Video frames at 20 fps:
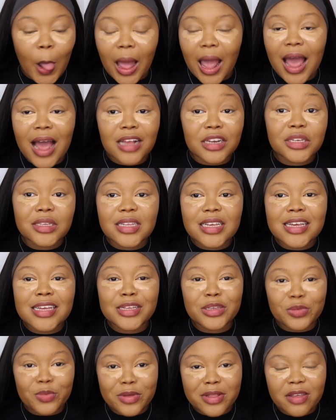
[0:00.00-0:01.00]
I just think
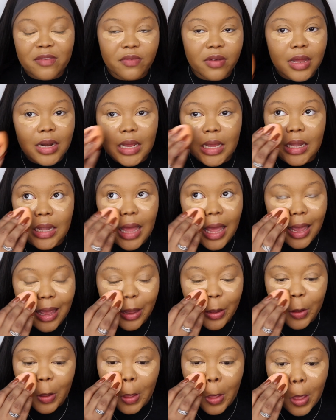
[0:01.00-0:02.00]
it's really funny.
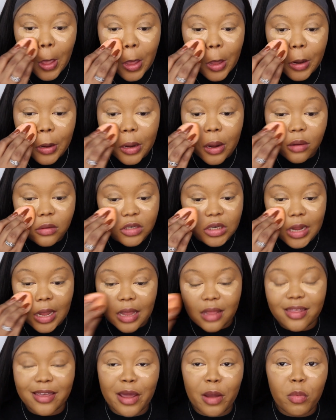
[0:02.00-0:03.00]
Like no
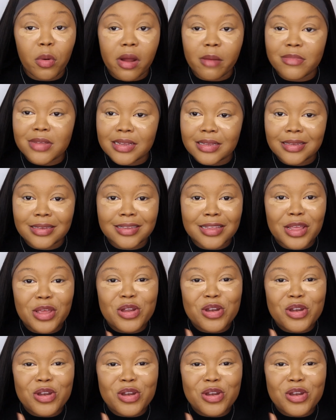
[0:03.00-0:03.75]
shade, like I promise,